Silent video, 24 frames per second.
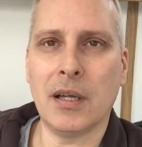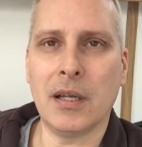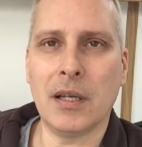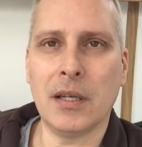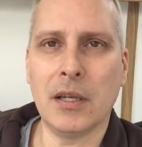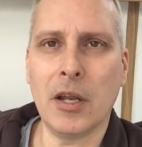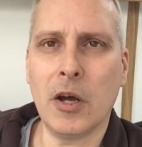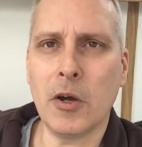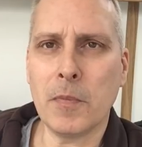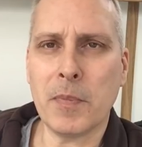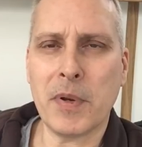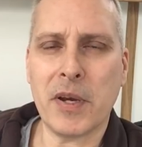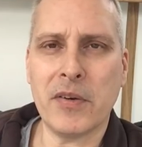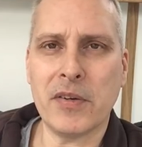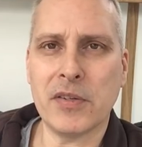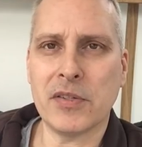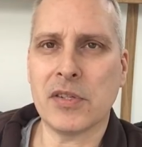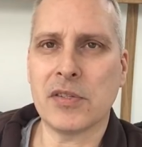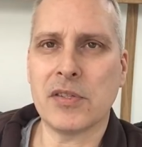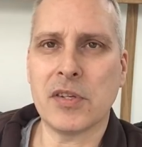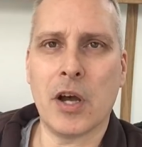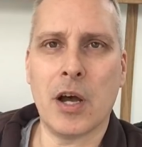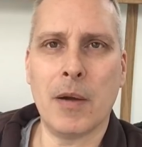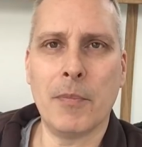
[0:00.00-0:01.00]
long periods
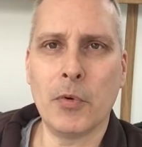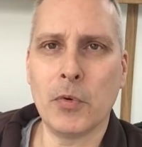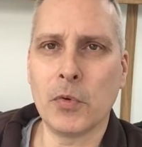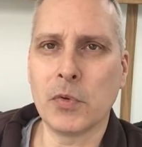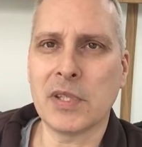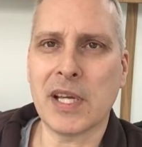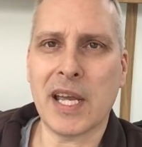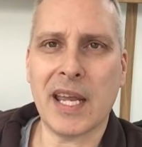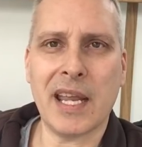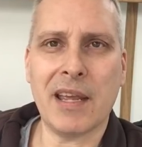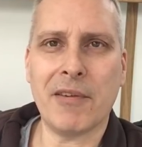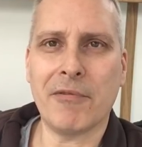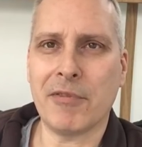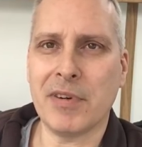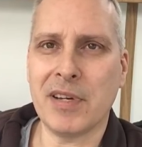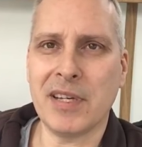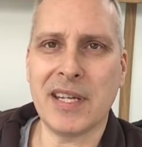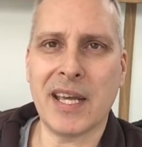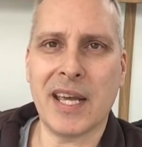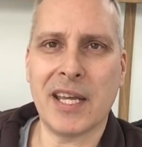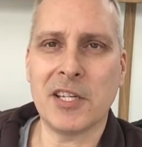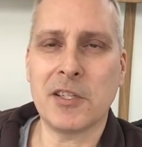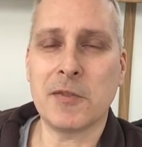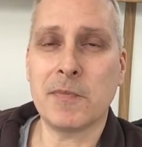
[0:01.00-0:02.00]
of time, all day, every
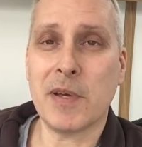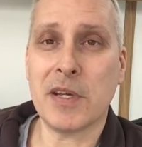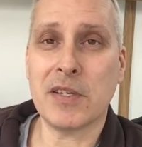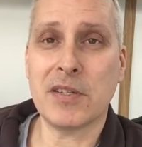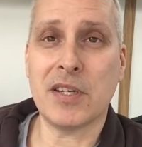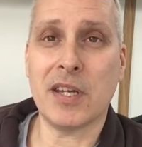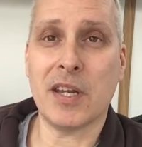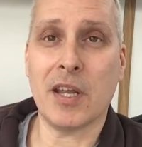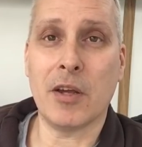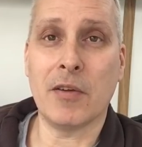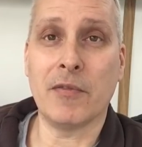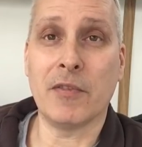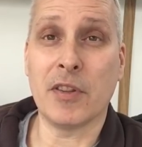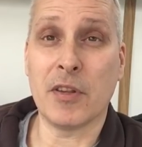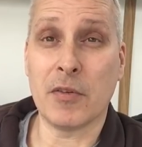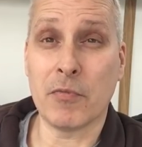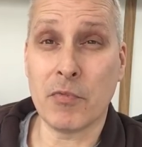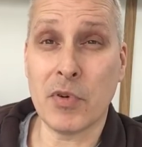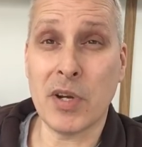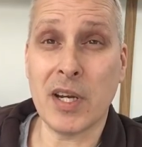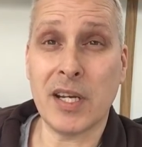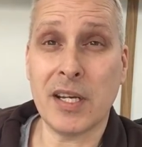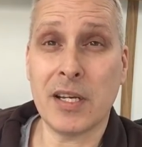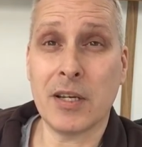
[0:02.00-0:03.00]
day, especially over the
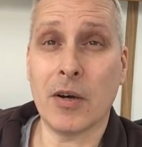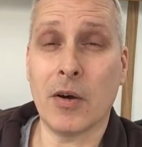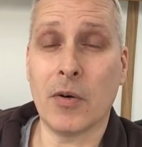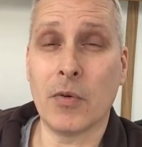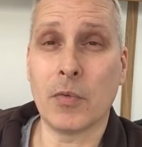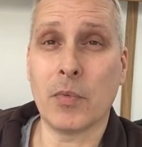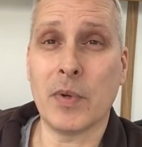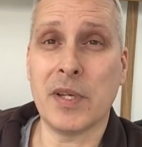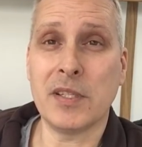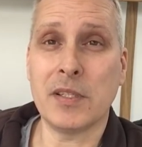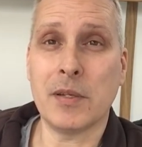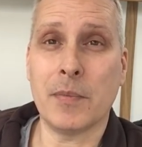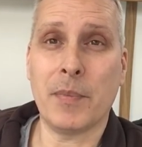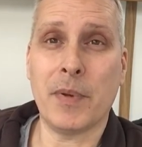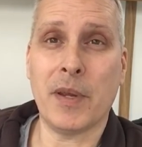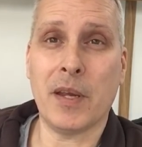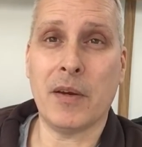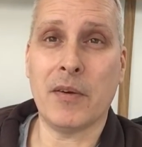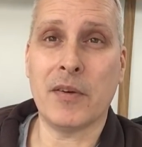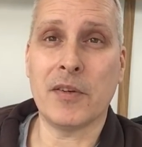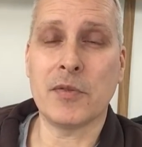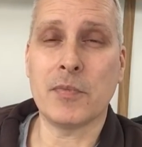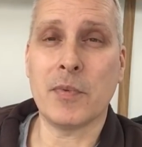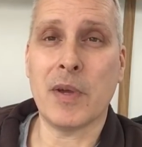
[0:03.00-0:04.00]
really cold winter
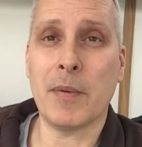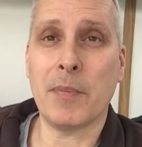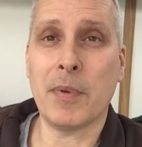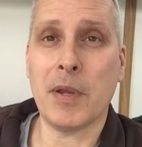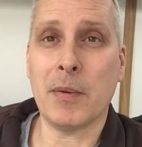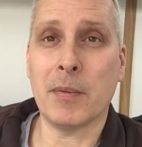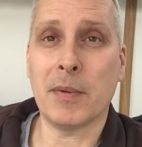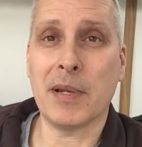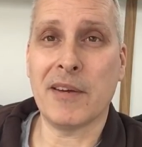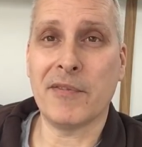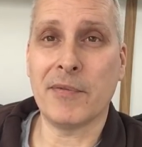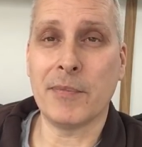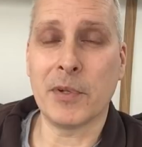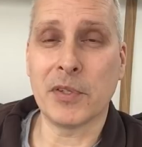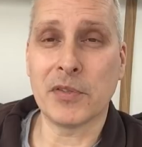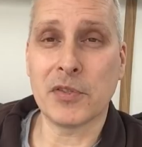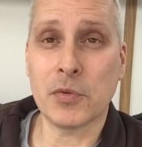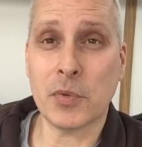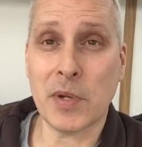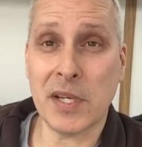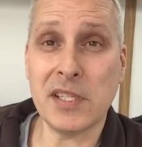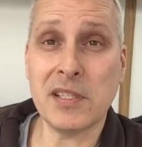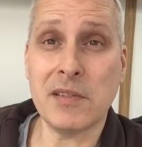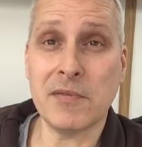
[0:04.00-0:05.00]
periods where people have them on
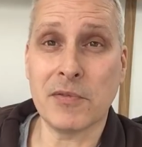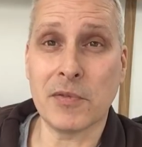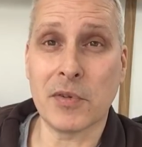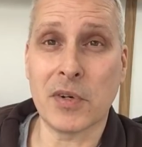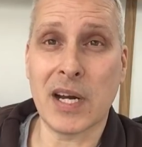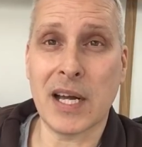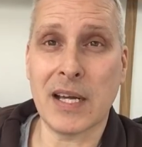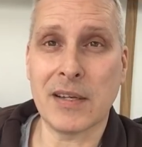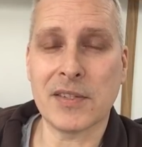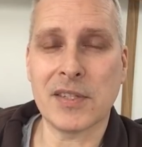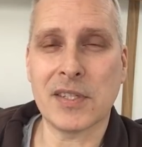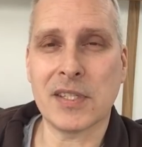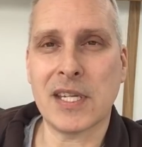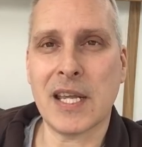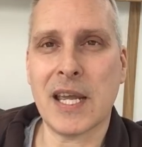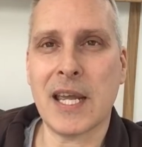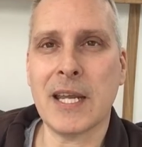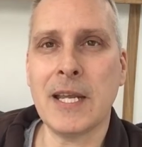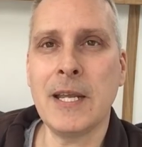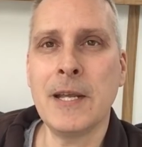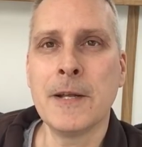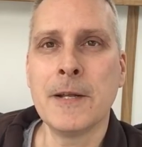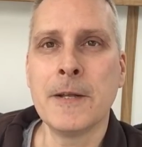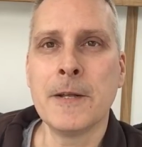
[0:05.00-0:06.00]
24 hours a
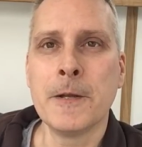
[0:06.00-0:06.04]
day,